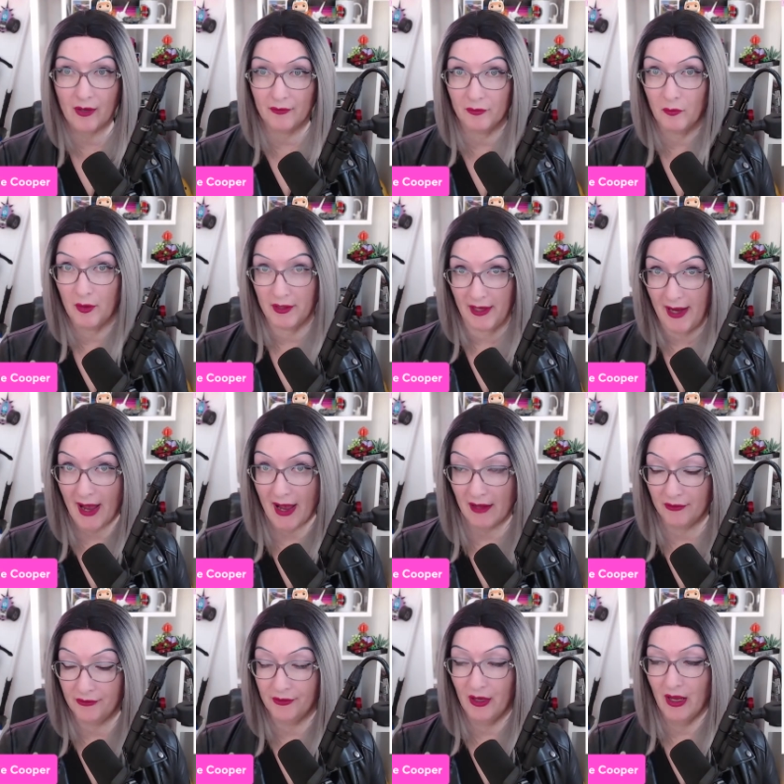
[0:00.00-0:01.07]
running
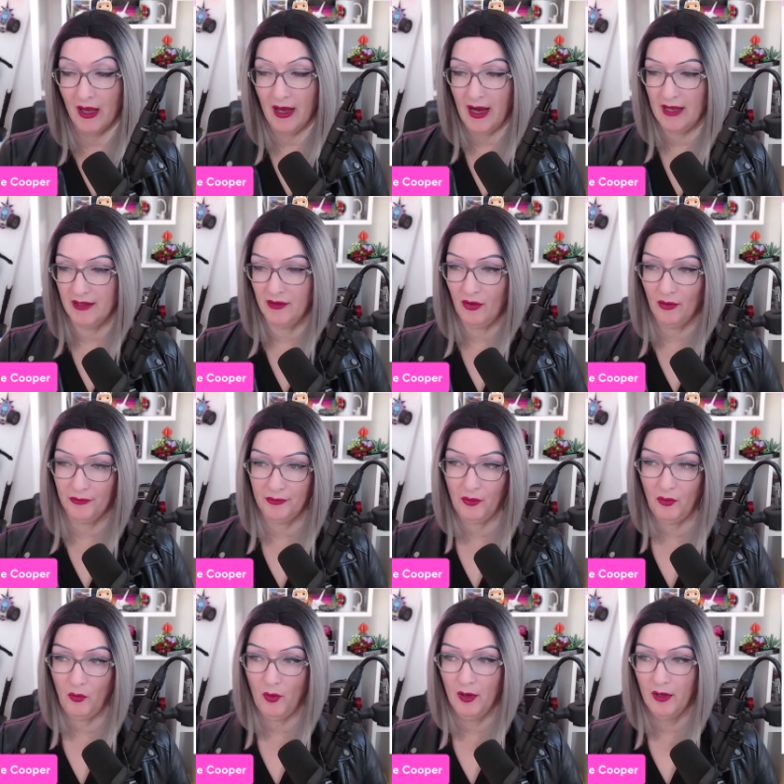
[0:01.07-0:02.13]
ads. And then
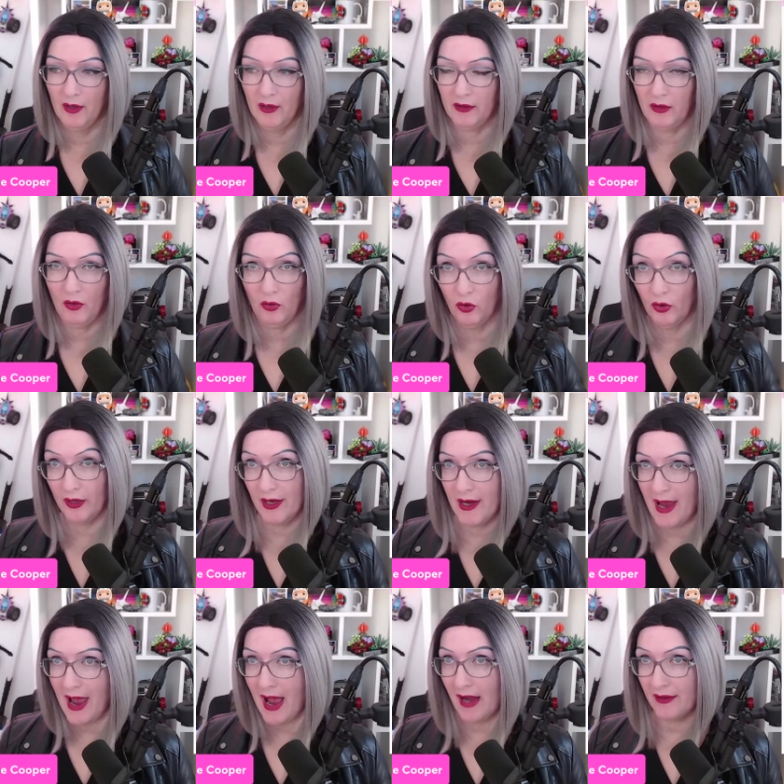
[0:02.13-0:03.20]
also, looking
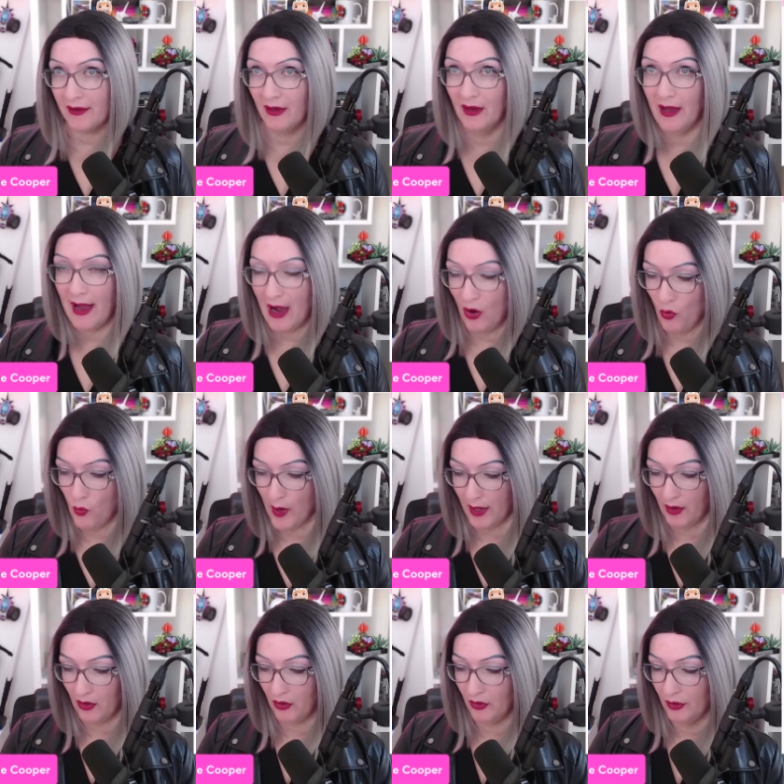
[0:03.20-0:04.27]
at how
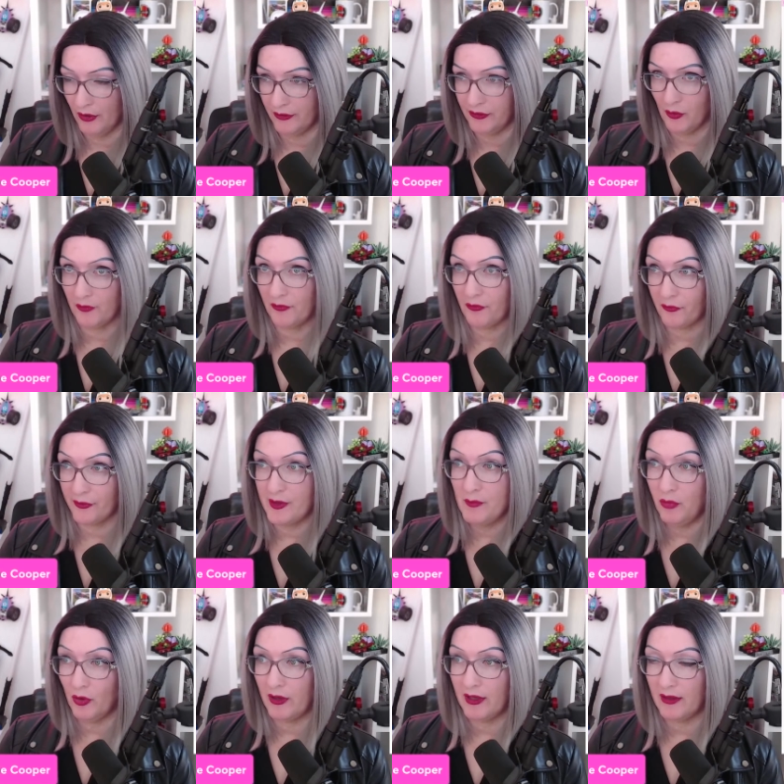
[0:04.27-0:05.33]
well your free
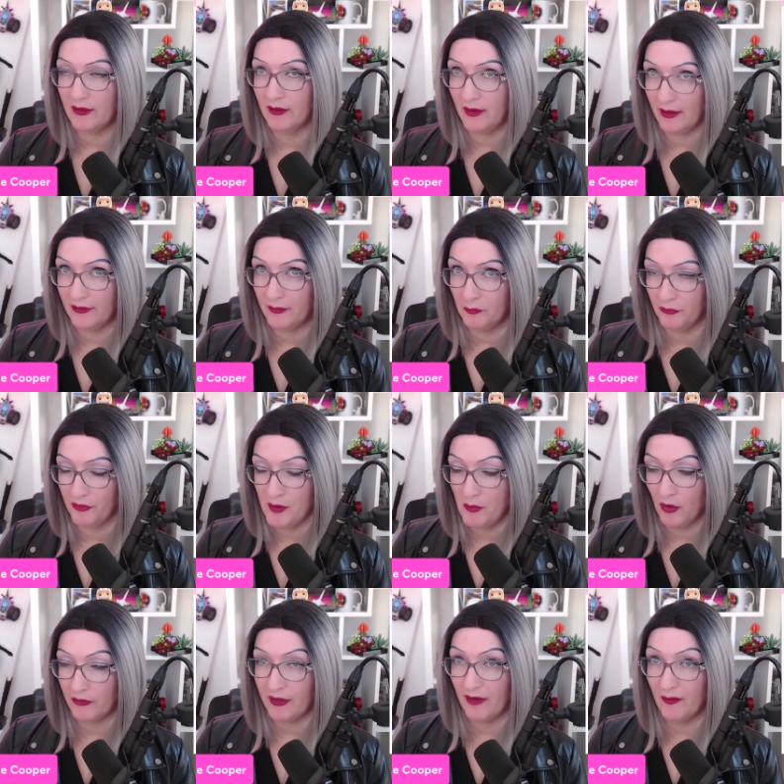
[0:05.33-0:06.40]
books
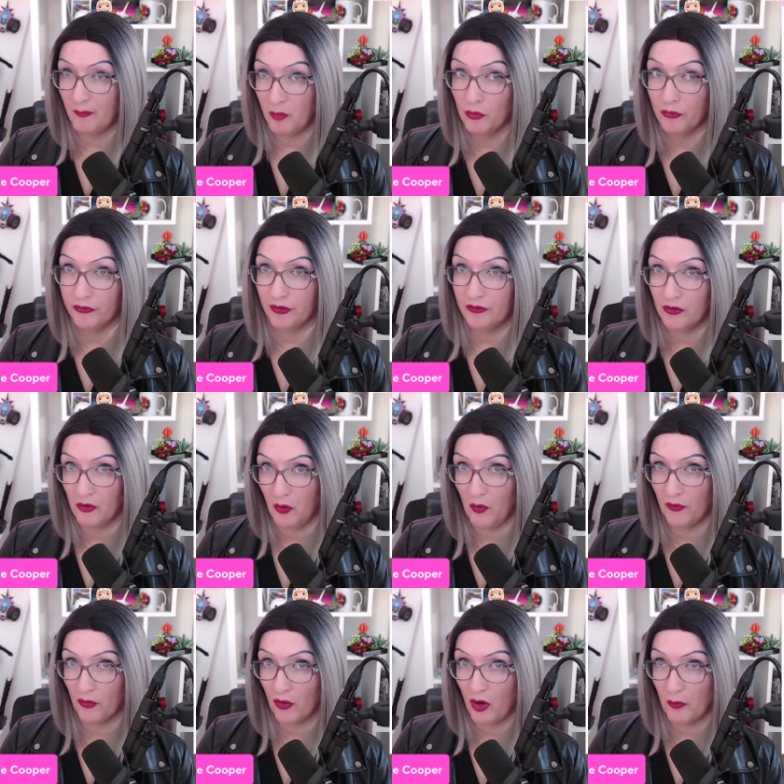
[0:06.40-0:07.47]
have boosted your
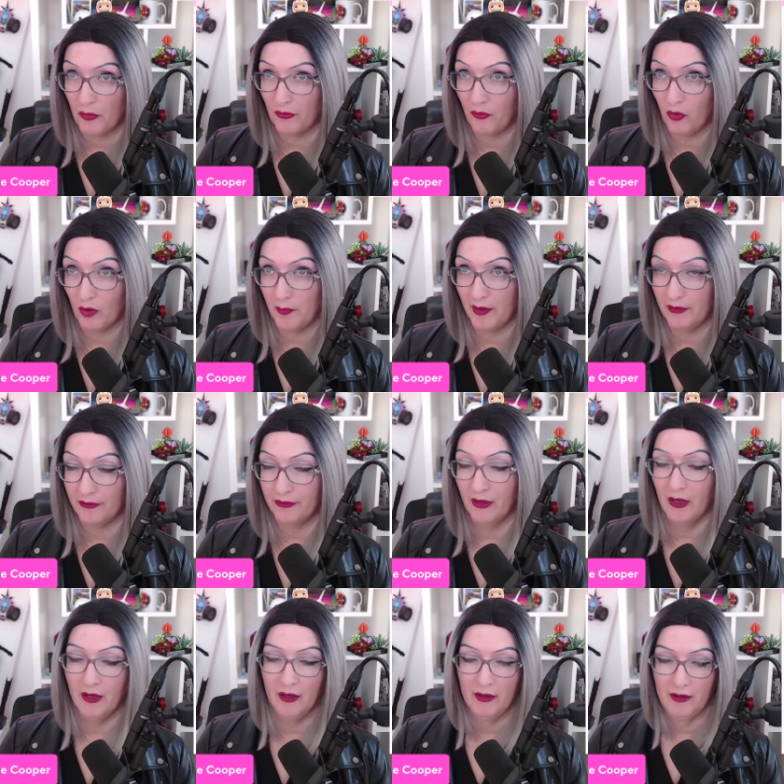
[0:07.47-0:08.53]
overall performance.
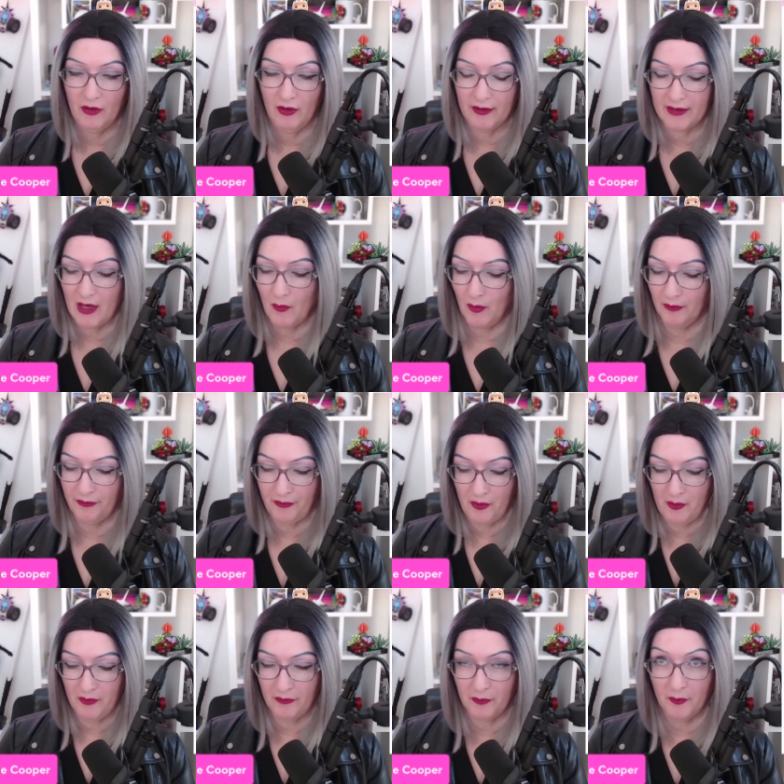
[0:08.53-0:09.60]
Like that one
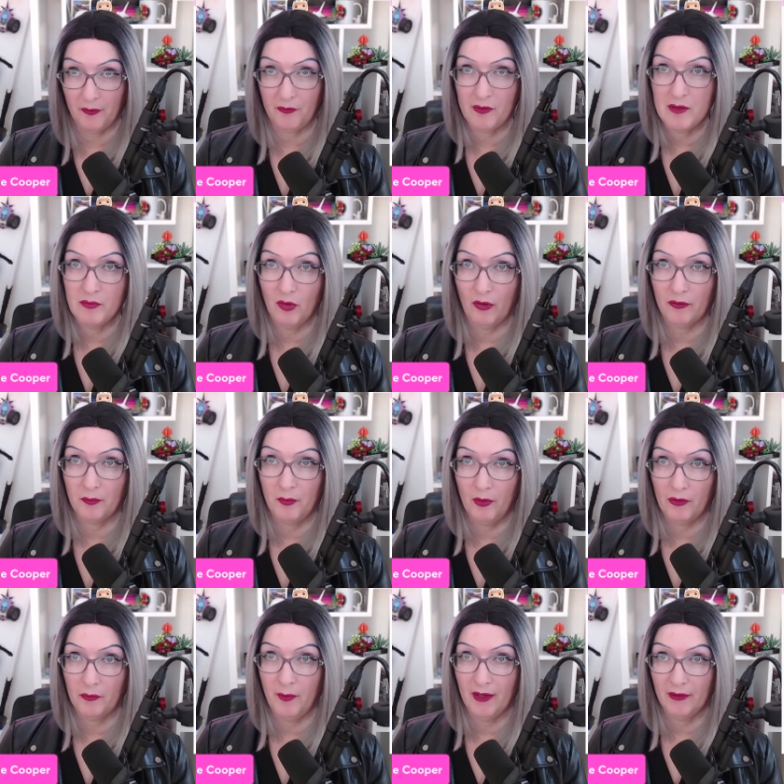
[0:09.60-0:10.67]
series, so the free books
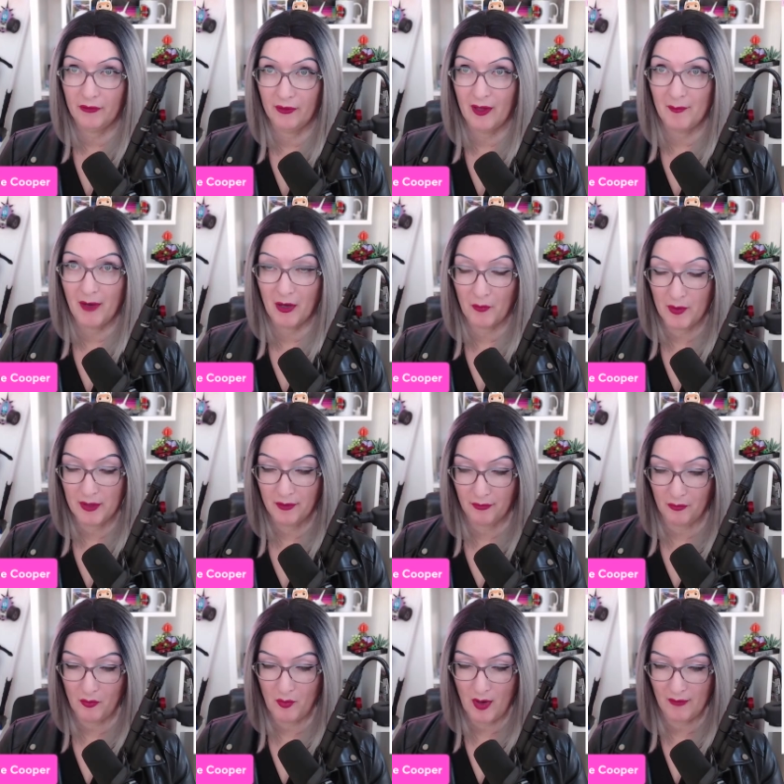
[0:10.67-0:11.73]
made it so that my read
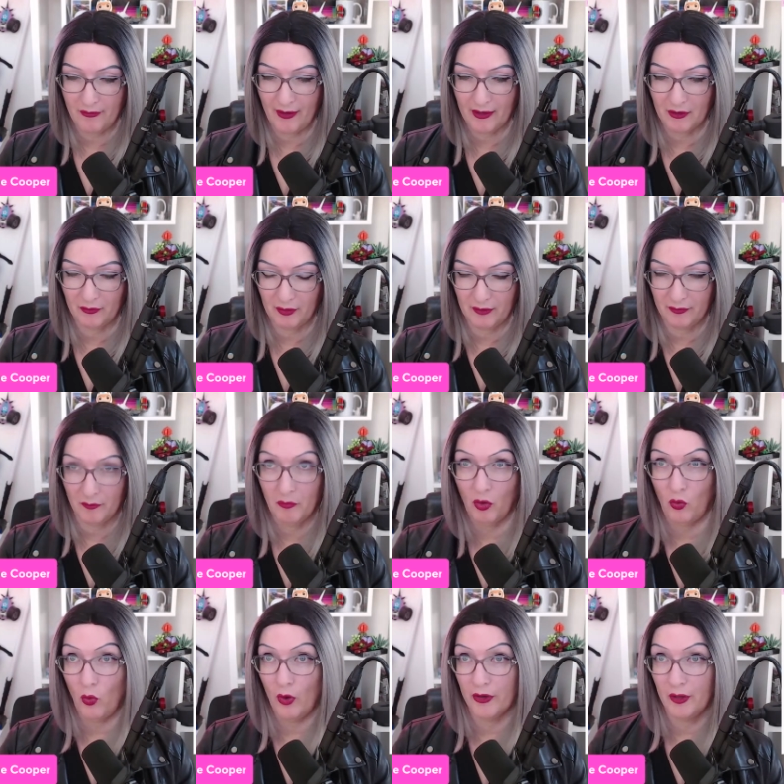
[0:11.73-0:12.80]
through effectively from book
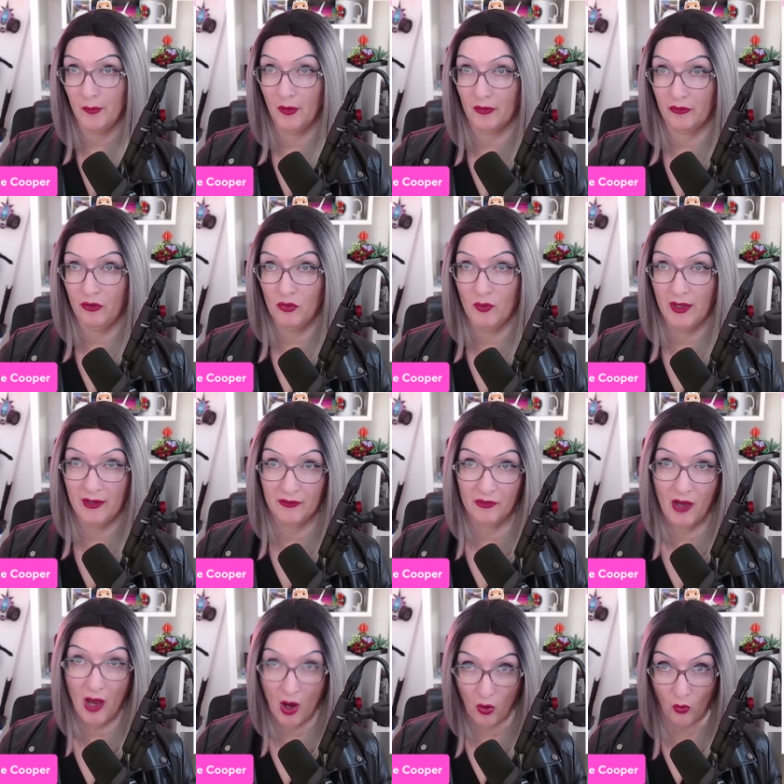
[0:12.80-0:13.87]
1 to book 2 is
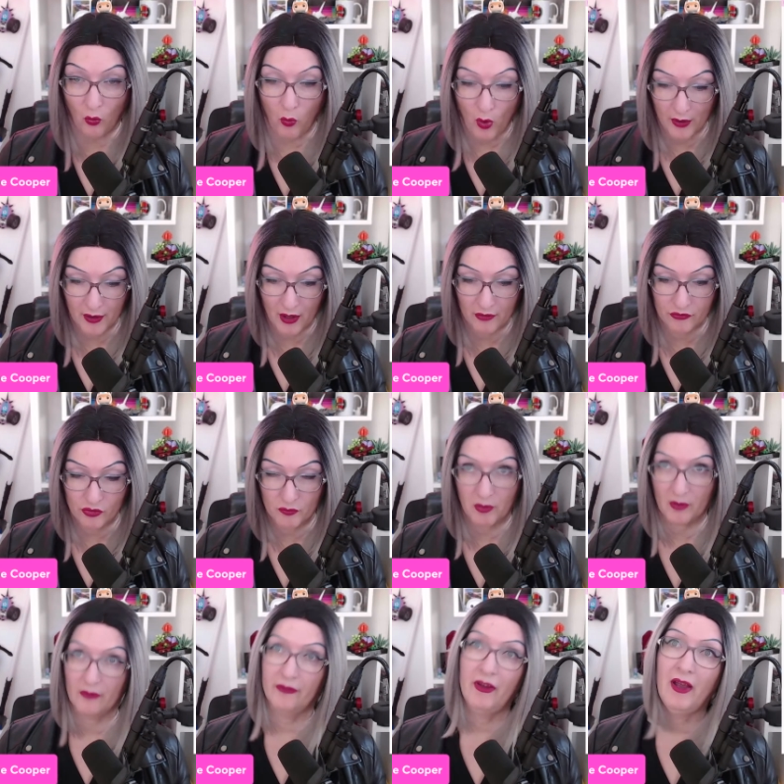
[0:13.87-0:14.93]

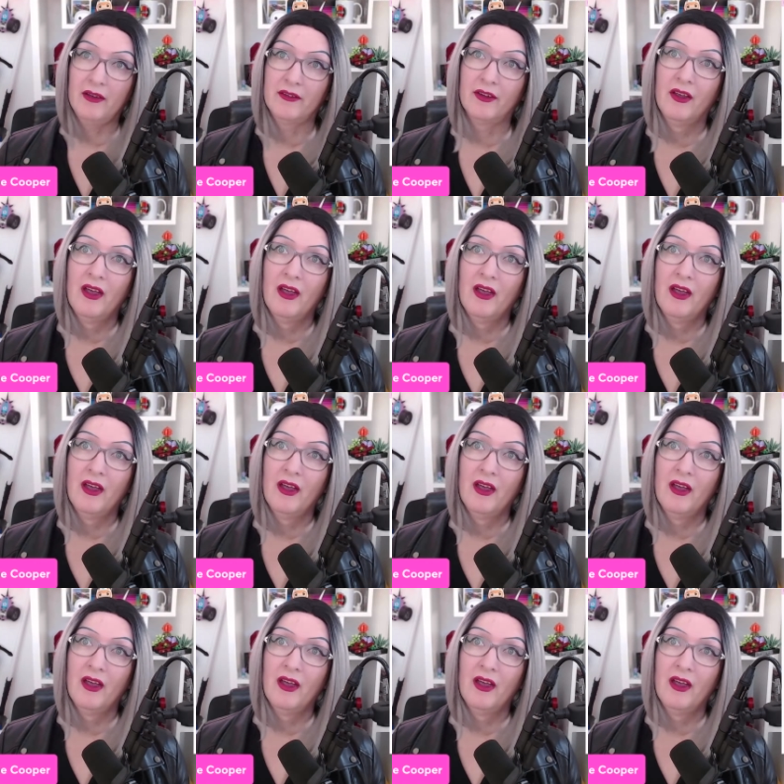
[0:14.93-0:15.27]
100%,